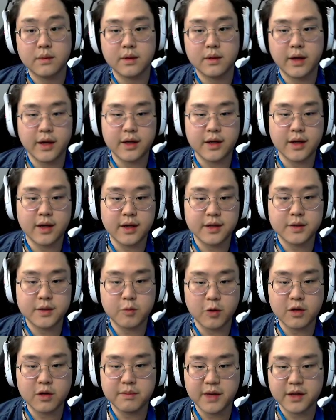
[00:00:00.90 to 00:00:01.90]
Hey guys,
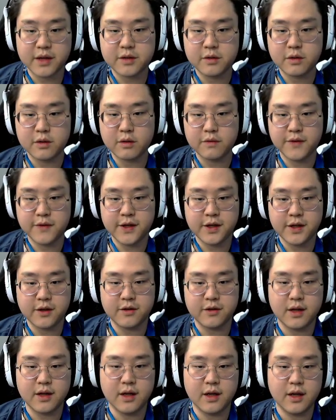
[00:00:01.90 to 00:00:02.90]
welcome back to another
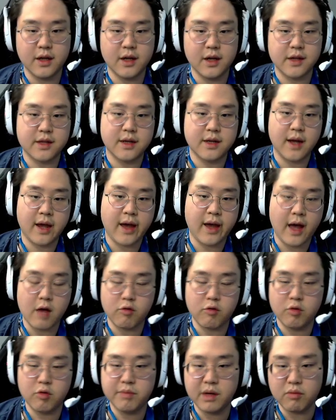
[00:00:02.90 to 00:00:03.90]
video. Today I
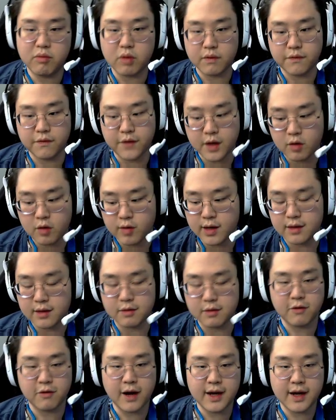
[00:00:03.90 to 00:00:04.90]
will be reviewing
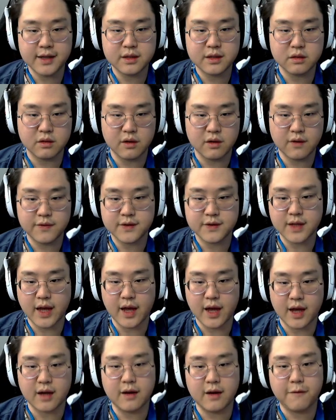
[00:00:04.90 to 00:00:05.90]
the Ryze nerfs
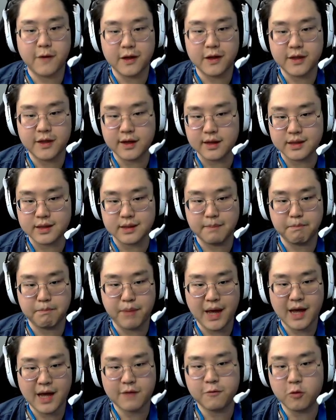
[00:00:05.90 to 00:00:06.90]
and if I think it's
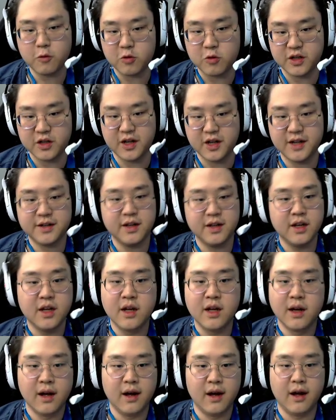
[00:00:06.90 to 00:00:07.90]
impactful or not.
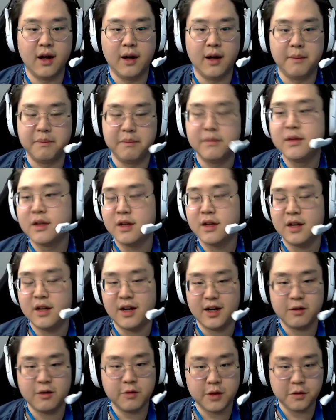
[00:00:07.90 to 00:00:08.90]

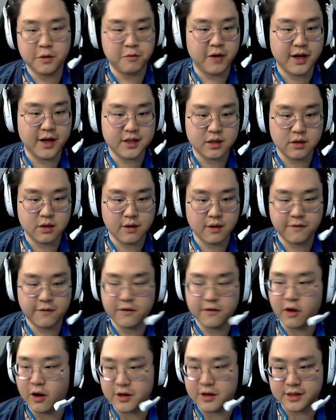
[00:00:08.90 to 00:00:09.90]
I don't think the Ryze nerf
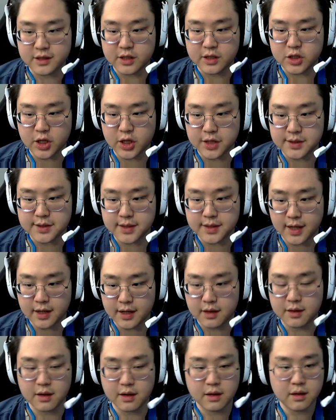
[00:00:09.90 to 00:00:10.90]
honestly changes
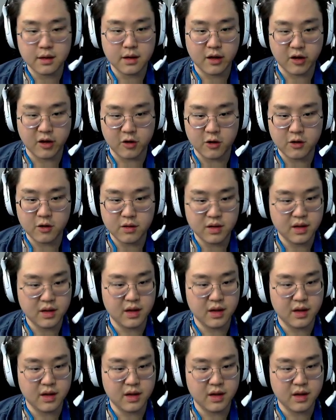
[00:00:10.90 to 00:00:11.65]
anything at all.